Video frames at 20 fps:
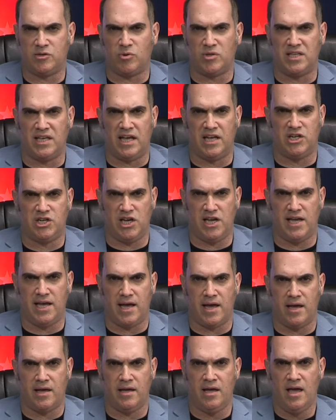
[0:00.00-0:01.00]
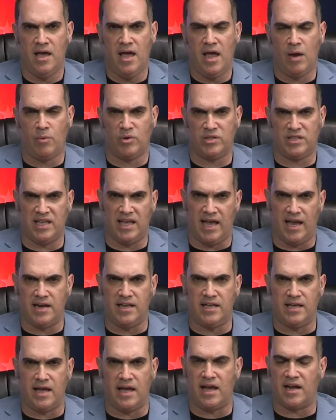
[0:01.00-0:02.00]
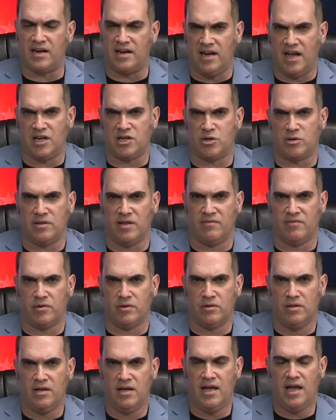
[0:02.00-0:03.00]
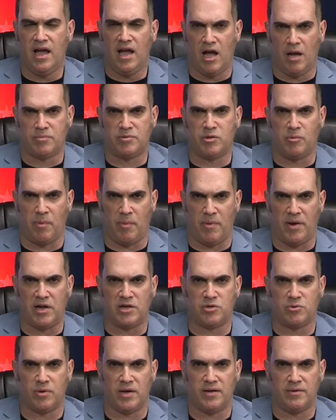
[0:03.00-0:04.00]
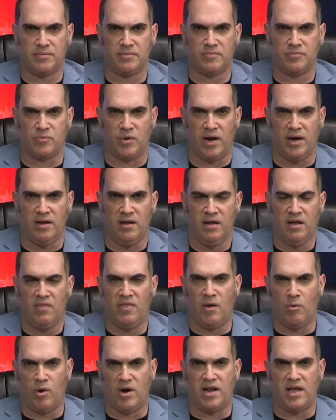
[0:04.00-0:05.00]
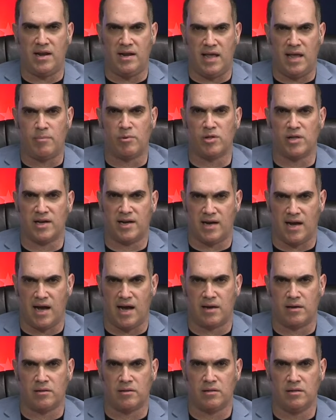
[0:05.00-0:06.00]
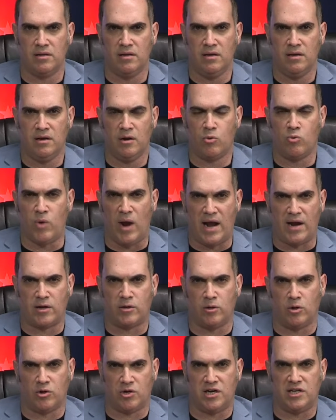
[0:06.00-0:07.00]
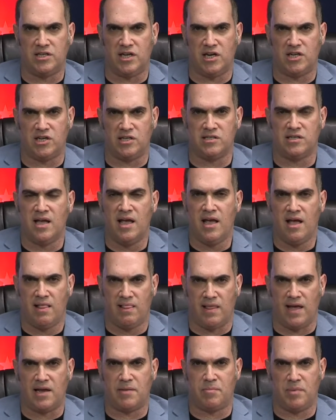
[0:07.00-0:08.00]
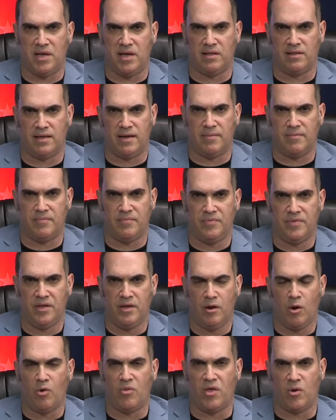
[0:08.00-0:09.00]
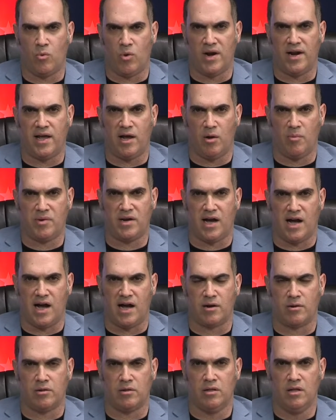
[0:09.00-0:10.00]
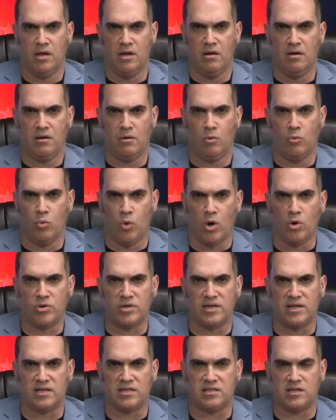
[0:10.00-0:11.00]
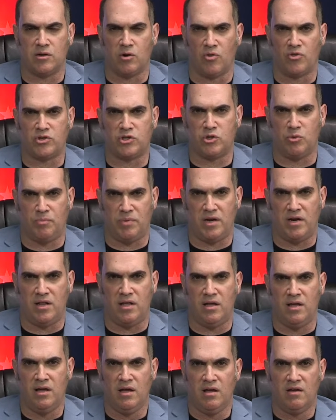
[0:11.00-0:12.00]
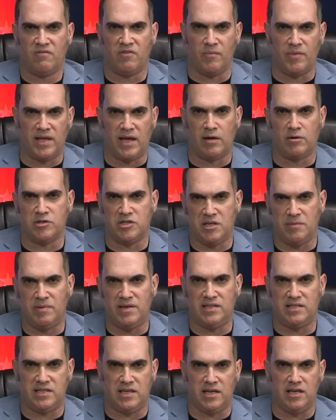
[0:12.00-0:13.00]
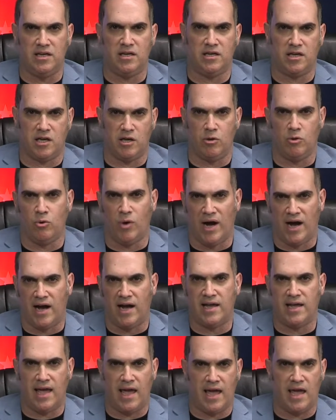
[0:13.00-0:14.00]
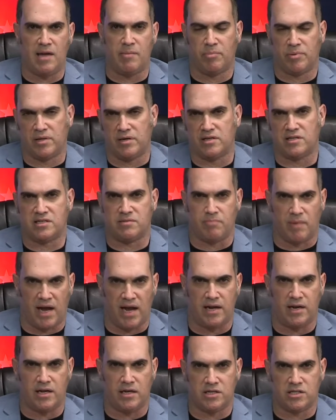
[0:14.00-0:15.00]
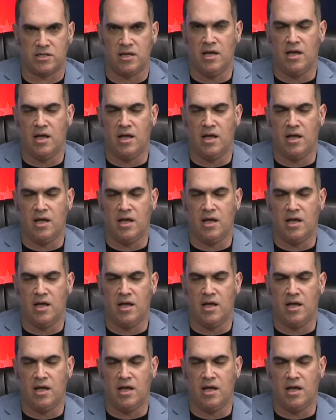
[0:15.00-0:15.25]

is what the NGEA and what the NEA at a national level helps to perpetuate, right? They want to enable and coddle radical organizations like BLM, or they want to help coddle wokeness and all the stupidity from the LGBTQIA plus minus